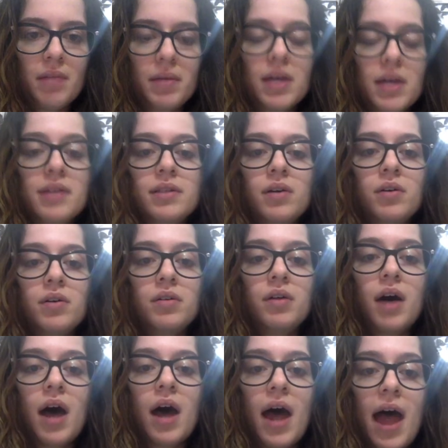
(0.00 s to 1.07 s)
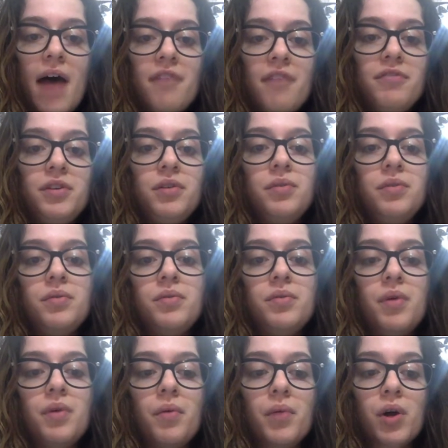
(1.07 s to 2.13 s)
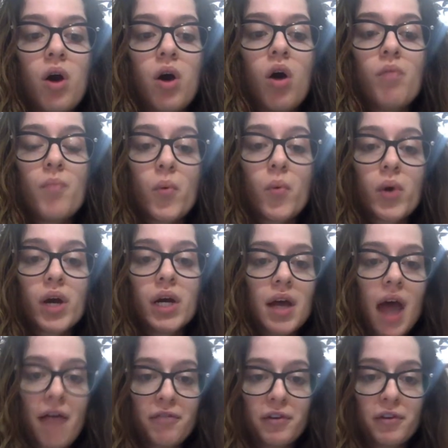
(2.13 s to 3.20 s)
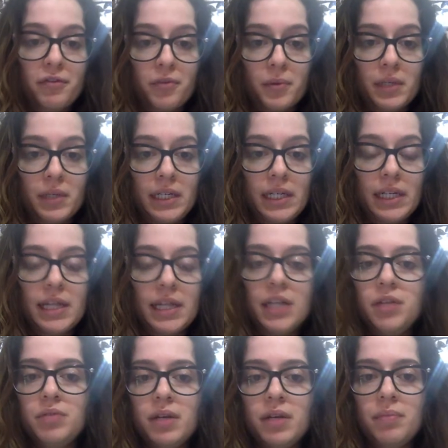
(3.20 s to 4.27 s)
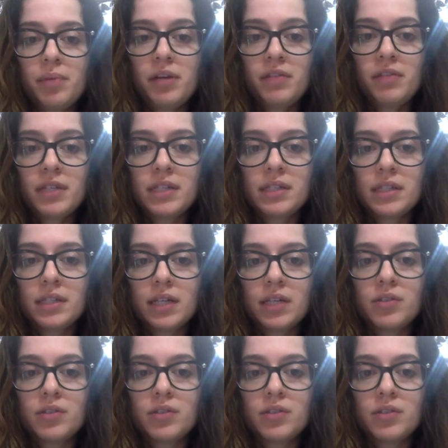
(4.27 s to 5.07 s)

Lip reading: because it'll have you recall more effortfully than you did previously,